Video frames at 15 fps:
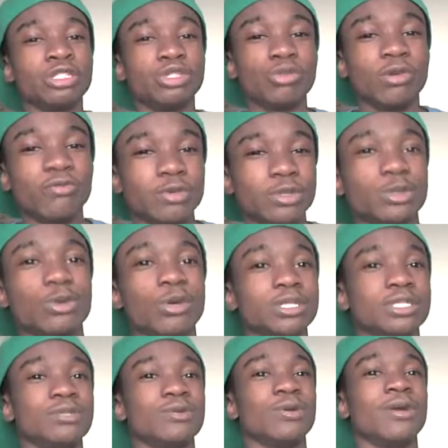Jordan for
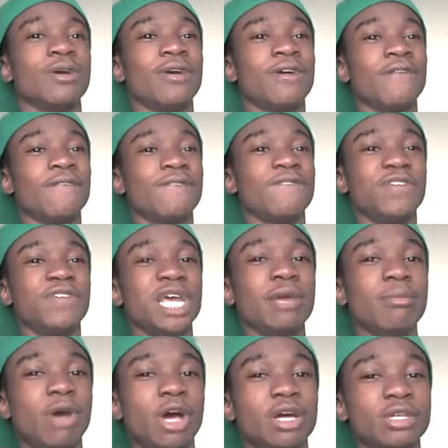Torch, or
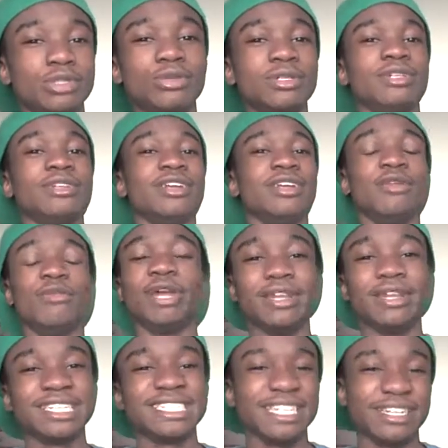Blame on Jordan.
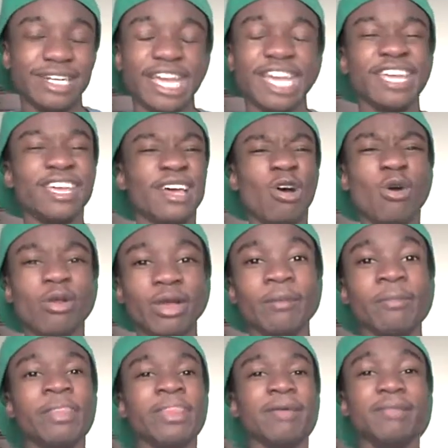wait, that sounds gay. Hold
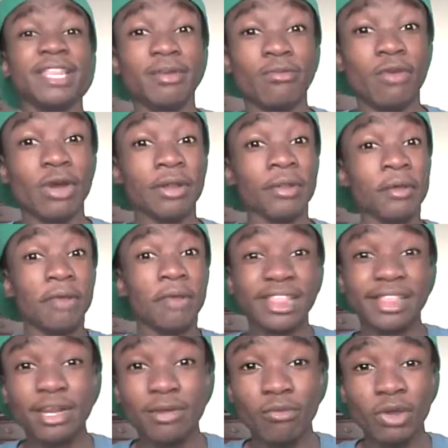up. Let me think of one. When
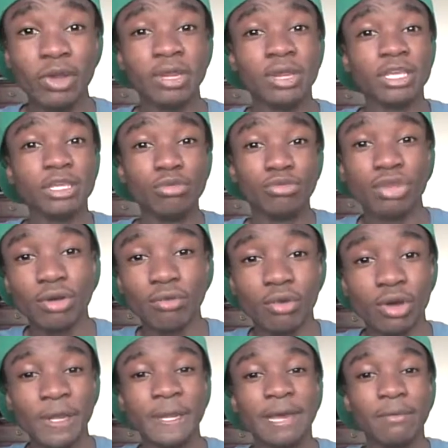I think of one, you think of
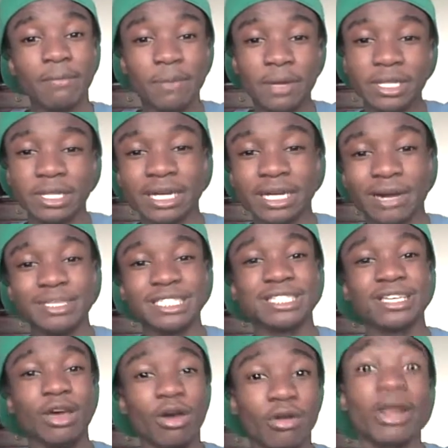one, and we put it in the
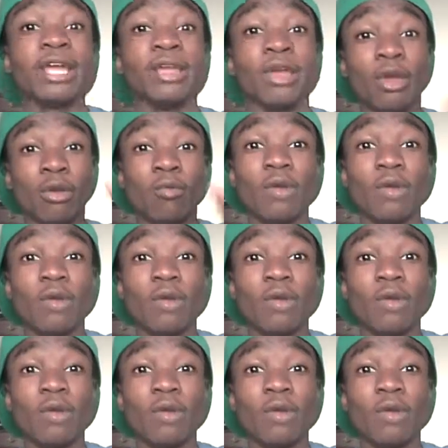comments. Alright?